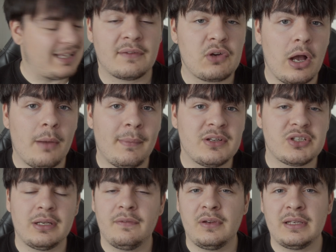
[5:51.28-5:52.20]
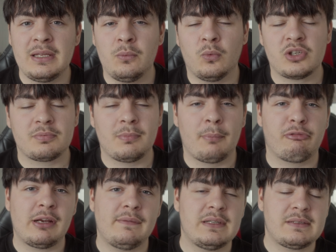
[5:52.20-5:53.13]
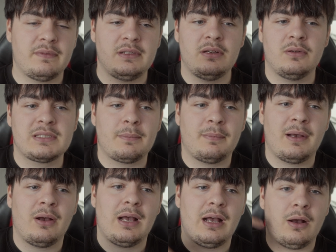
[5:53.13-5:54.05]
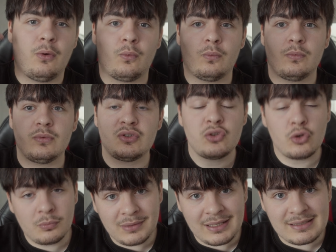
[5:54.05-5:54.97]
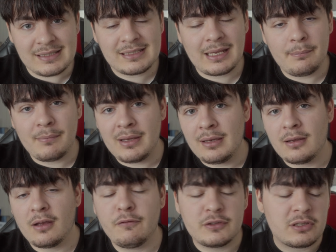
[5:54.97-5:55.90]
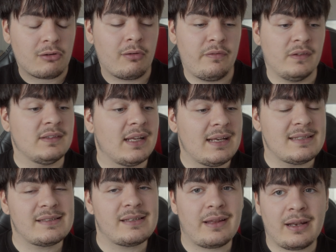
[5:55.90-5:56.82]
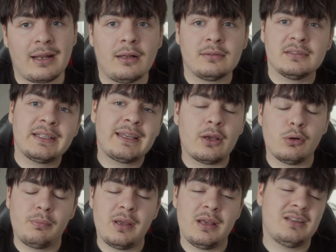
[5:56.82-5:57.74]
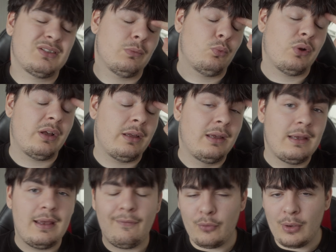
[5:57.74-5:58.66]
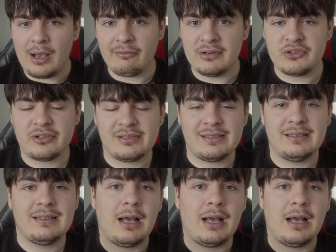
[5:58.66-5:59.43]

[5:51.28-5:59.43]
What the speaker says: So I've got to mention, if you didn't watch my previous videos about how zoom lenses can make a photographer lazy, then I'll link it up here somewhere if you are interested.